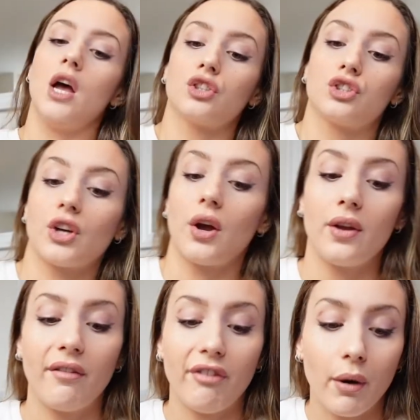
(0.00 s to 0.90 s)
So
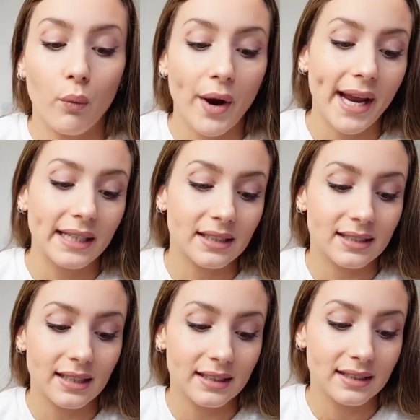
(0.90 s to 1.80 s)
if I weighed
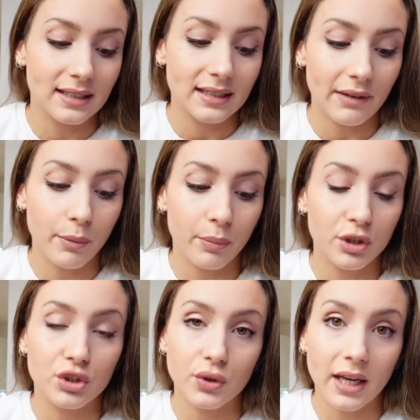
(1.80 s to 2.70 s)

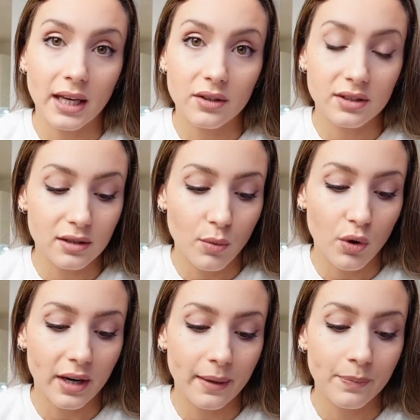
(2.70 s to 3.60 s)
67.2 kilos this
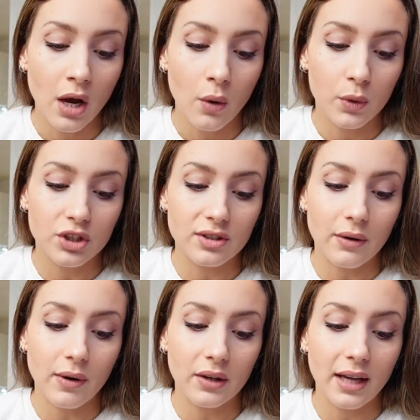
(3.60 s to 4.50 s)
morning, which is
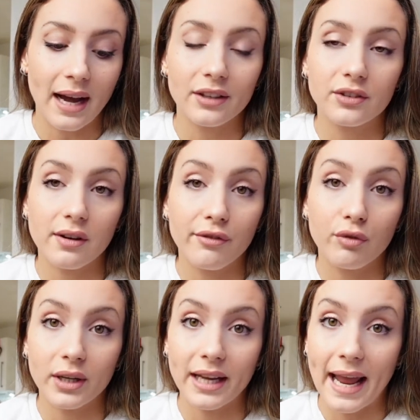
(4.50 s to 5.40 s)
around
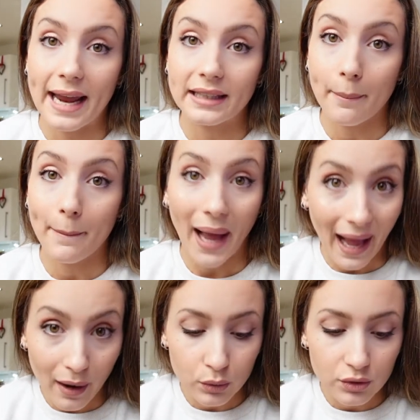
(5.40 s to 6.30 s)
148
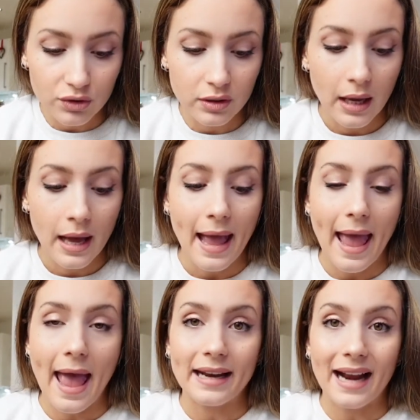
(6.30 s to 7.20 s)
pounds,
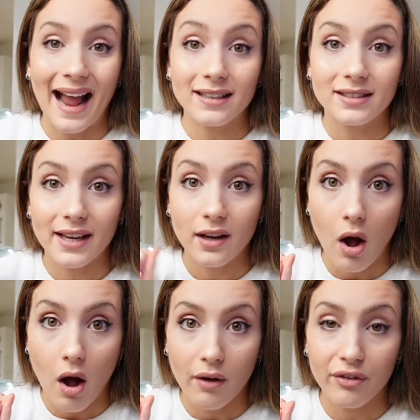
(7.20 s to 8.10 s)
and I take
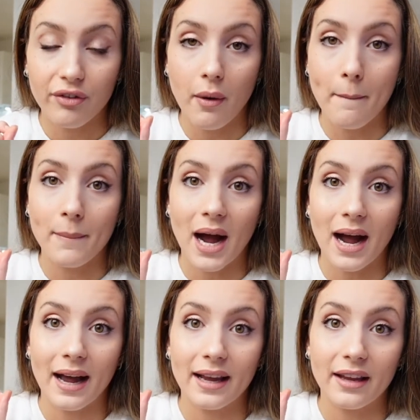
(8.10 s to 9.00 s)
off
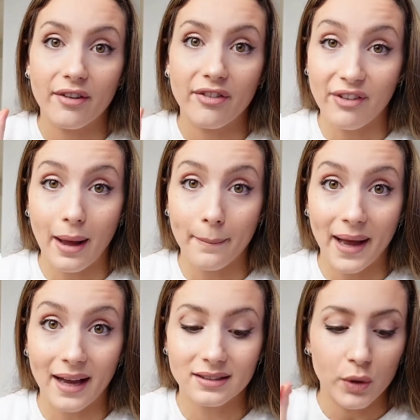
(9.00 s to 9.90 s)
my fat
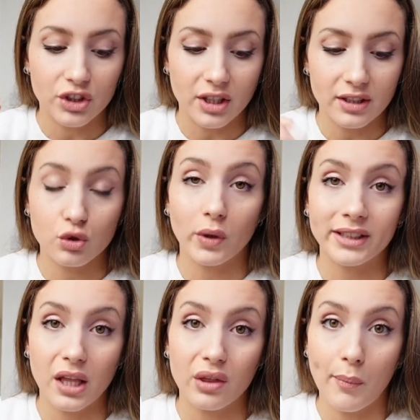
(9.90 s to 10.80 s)
mass, which is
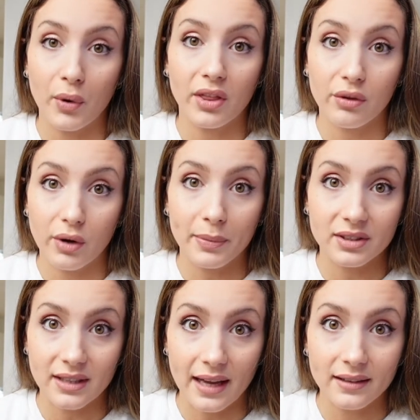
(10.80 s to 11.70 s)

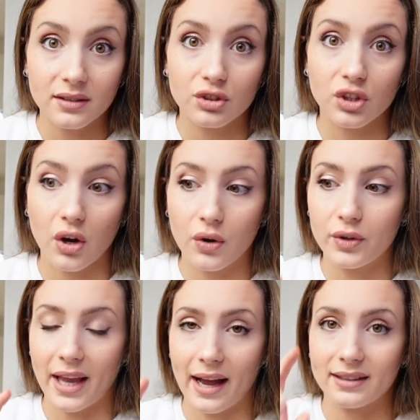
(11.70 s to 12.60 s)
23.3%, so
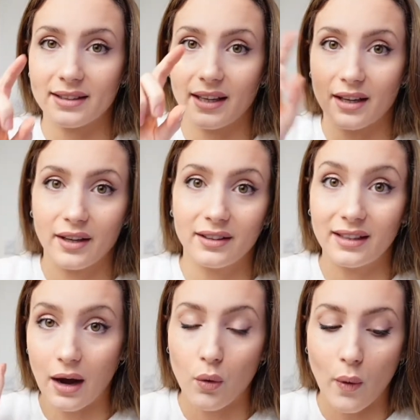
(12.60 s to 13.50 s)
yeah, I take
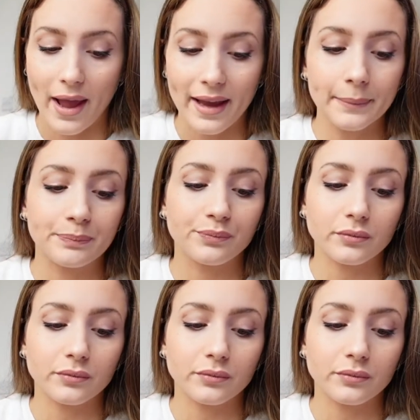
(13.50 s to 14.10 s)
that away,